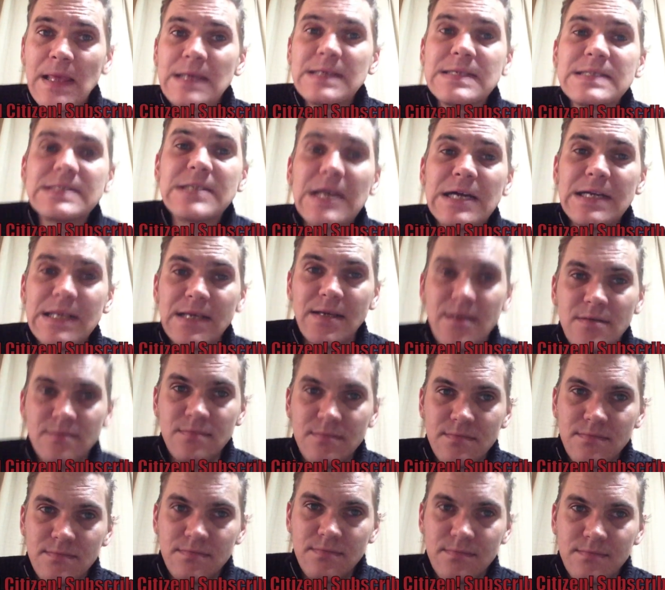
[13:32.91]
study,
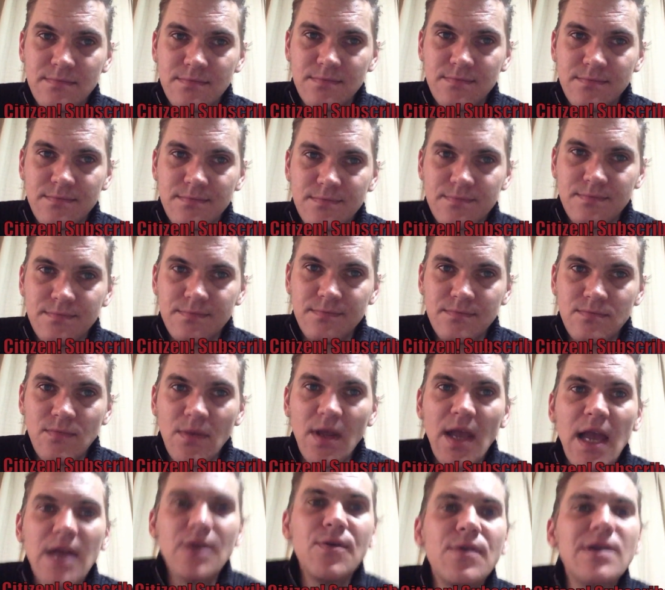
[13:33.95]

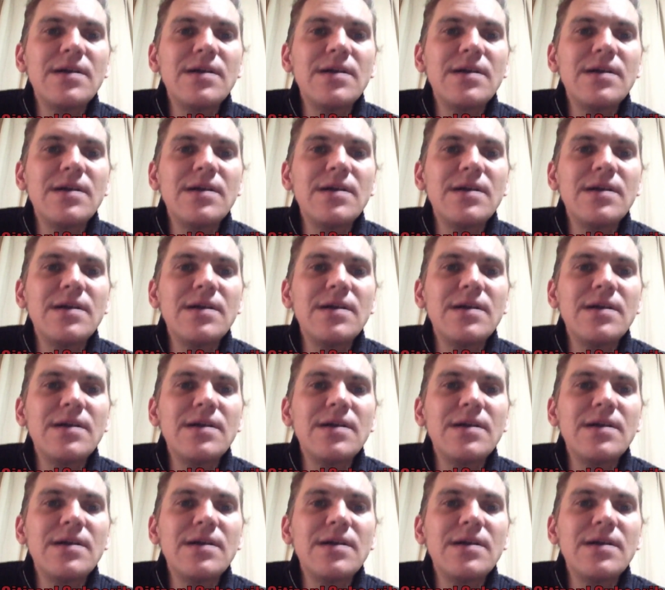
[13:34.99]
and